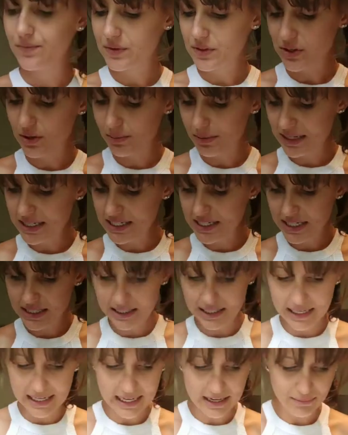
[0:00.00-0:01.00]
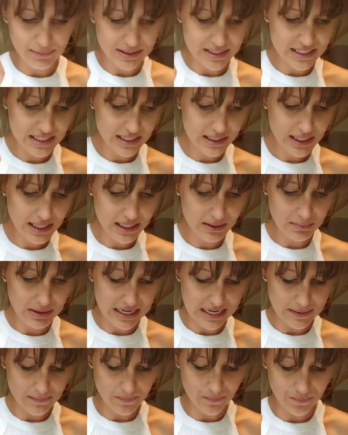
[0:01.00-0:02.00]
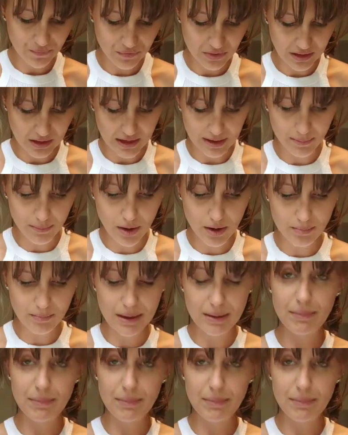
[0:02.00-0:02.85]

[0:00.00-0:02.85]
So basically I have my silicone mat, I pop my